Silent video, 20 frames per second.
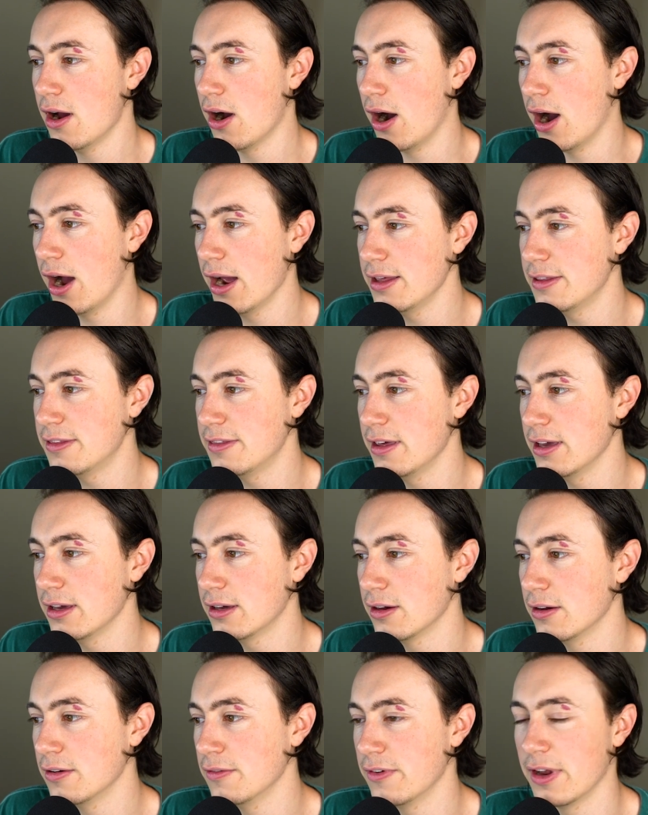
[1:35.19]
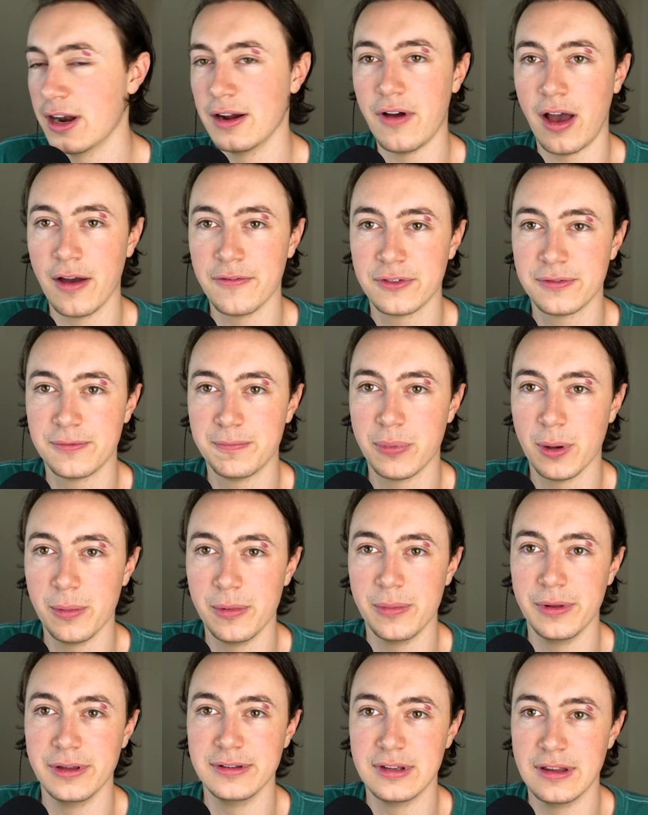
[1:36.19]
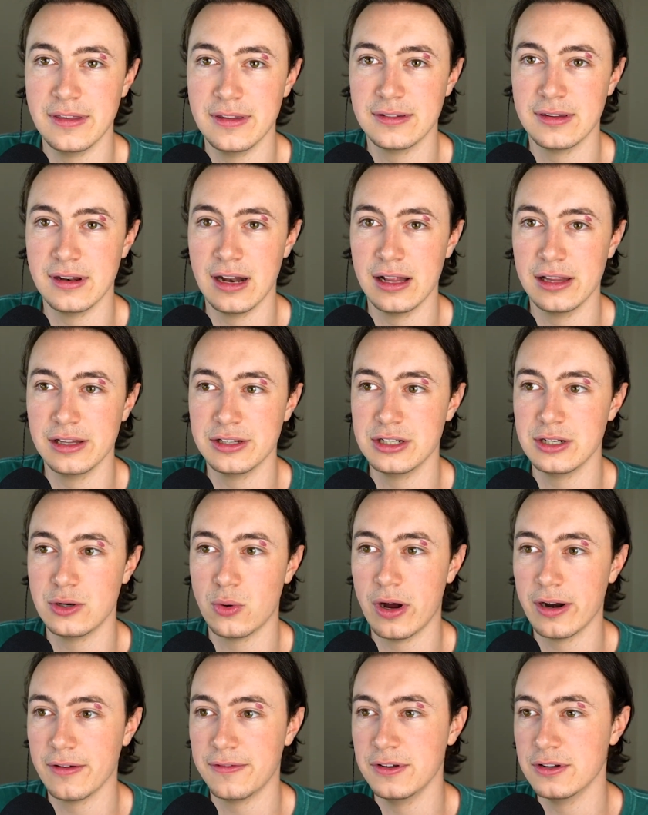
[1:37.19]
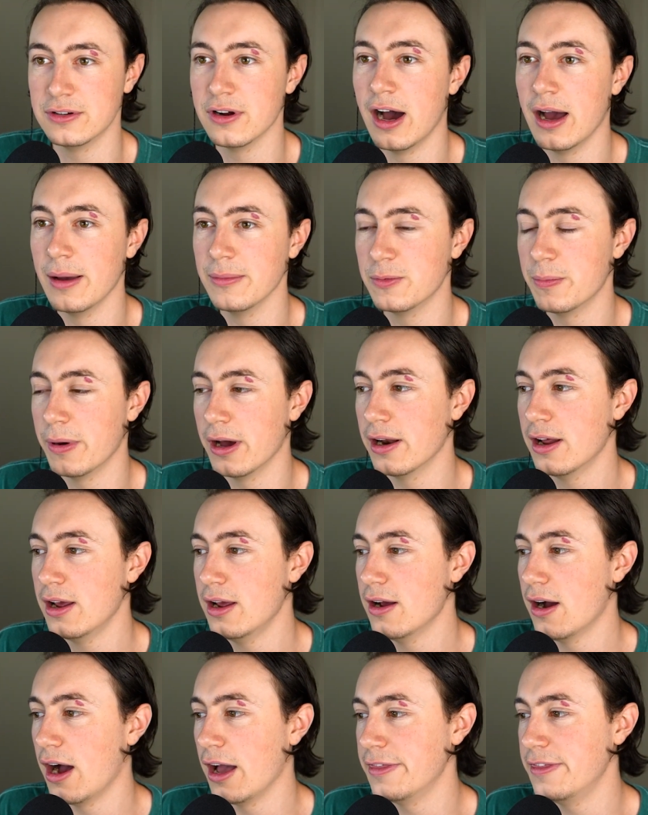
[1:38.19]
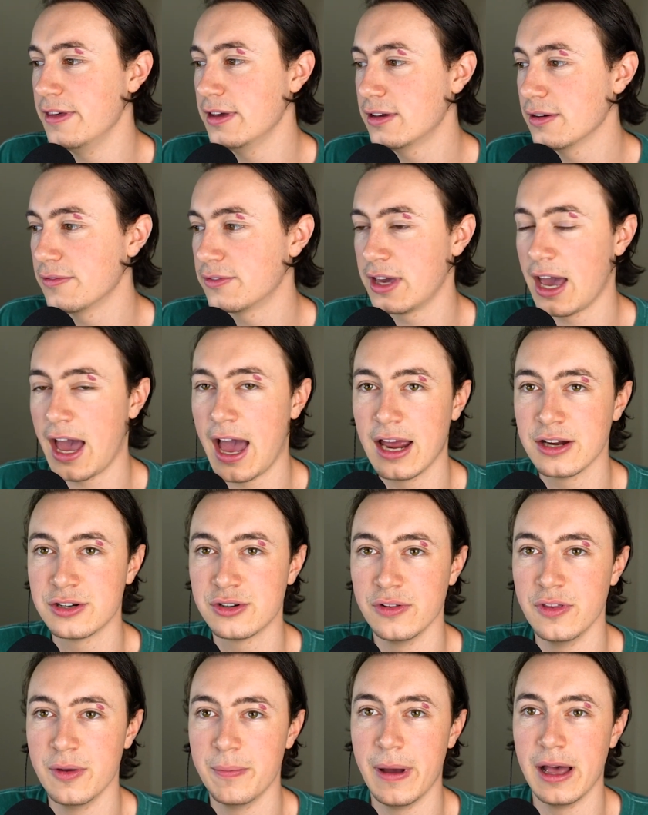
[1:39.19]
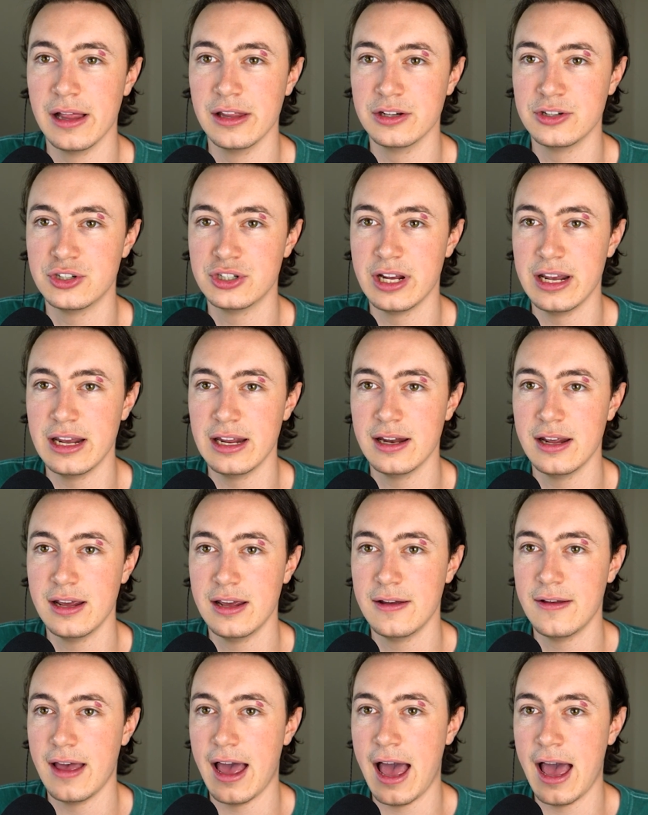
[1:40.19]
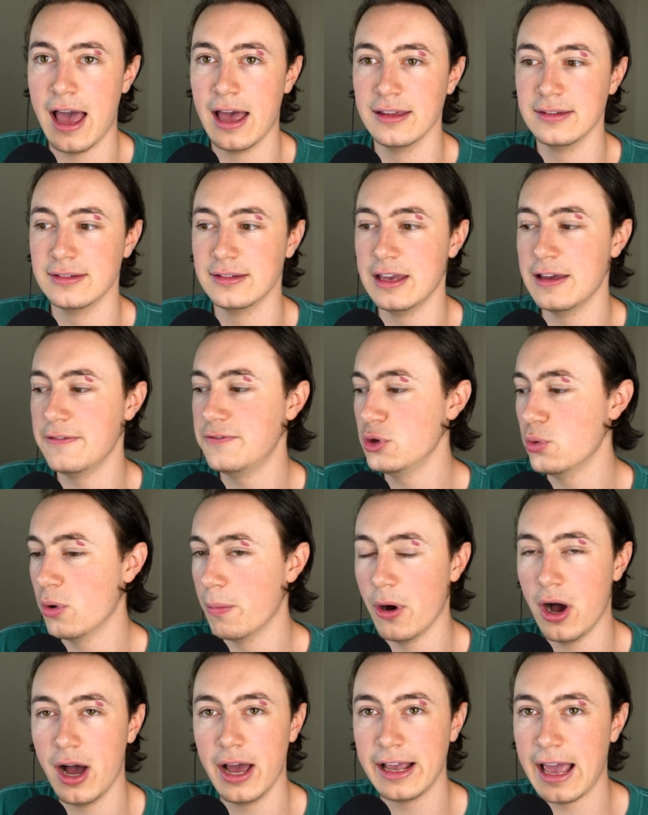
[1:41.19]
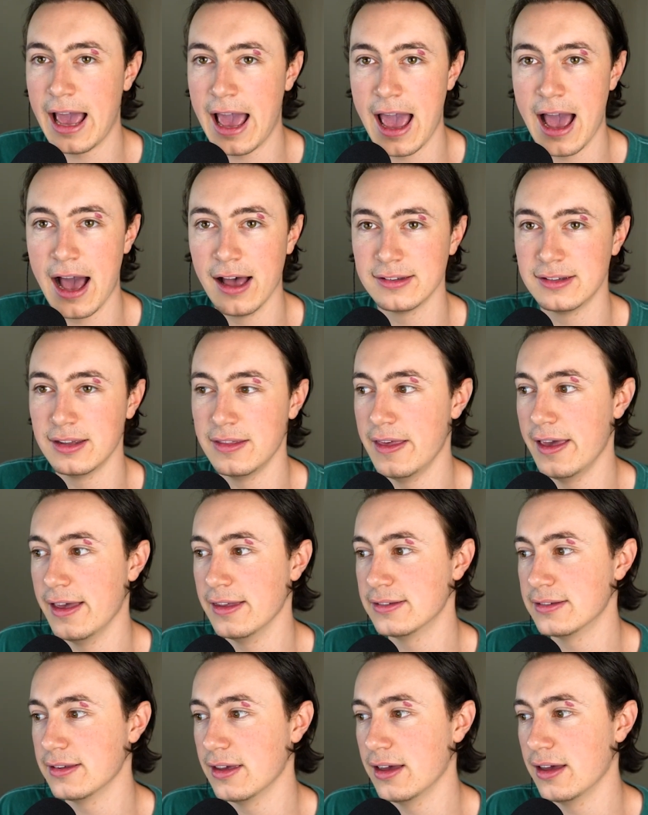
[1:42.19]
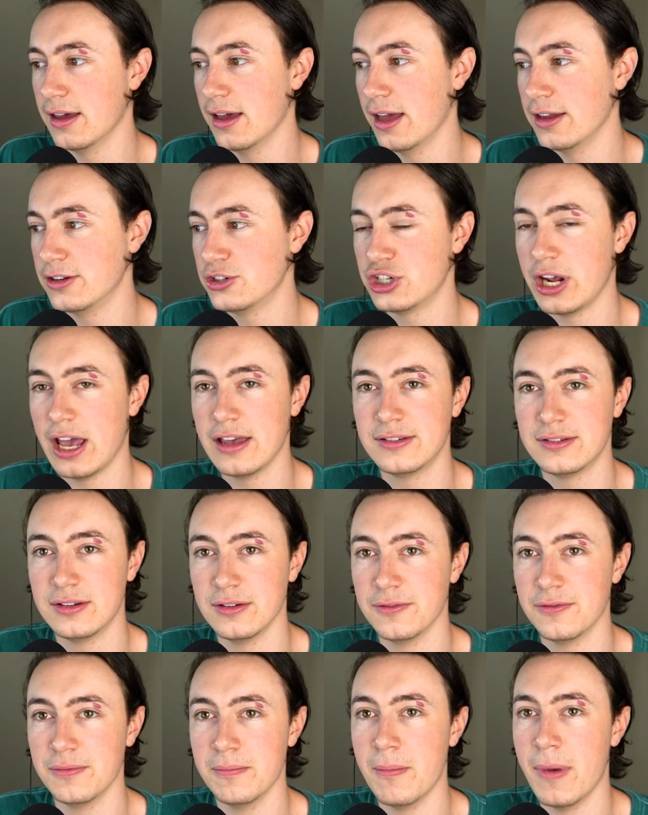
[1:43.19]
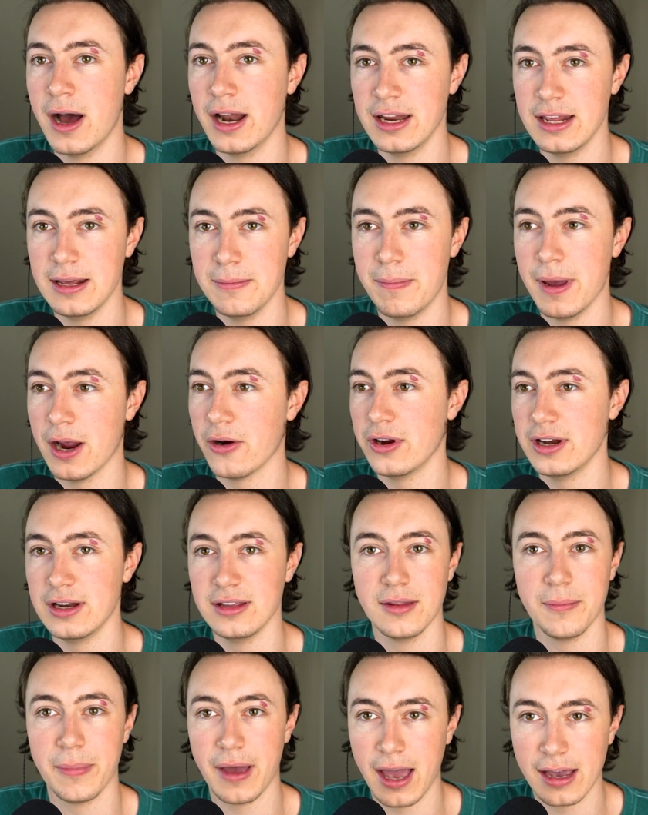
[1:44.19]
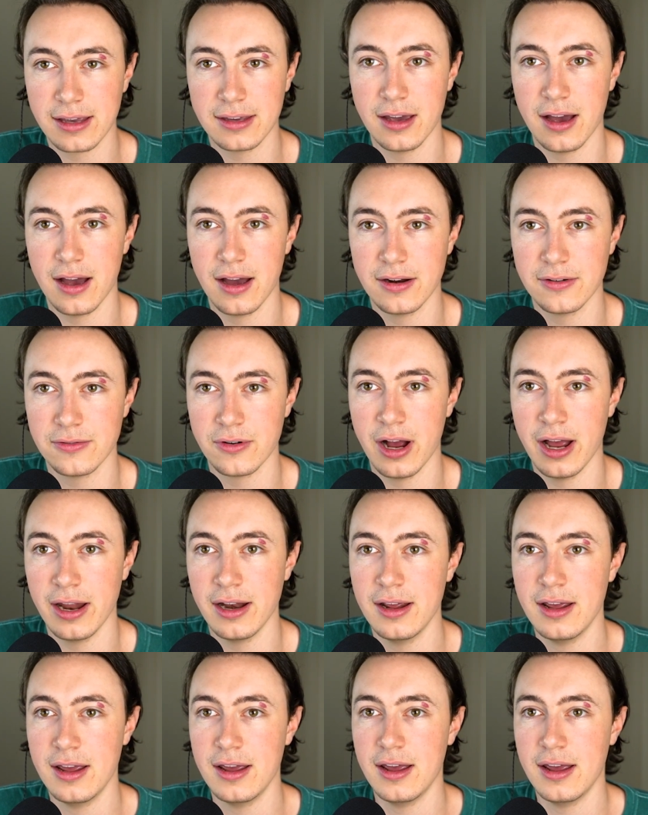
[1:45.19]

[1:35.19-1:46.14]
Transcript: I think of, and I've probably said this analogy quite a few times, but I think of cash on the balance sheet as if you were buying a house and there's a chest of money buried in the backyard, right?